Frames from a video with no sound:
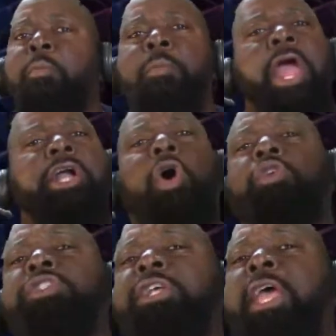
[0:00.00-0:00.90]
"Man,
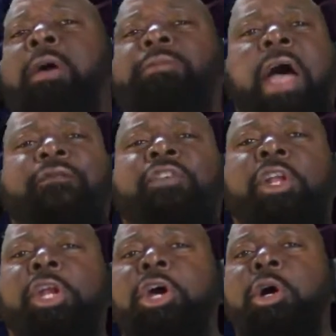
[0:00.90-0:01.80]
go to Sam's, I'll
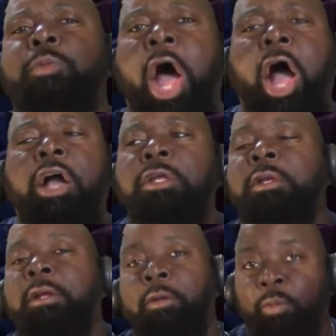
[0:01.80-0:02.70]
fill it up, doc."
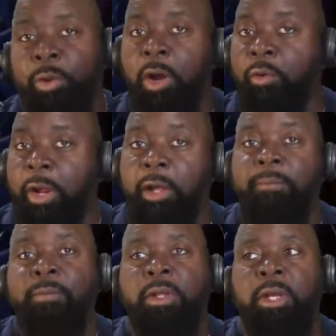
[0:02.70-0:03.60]
Went over there.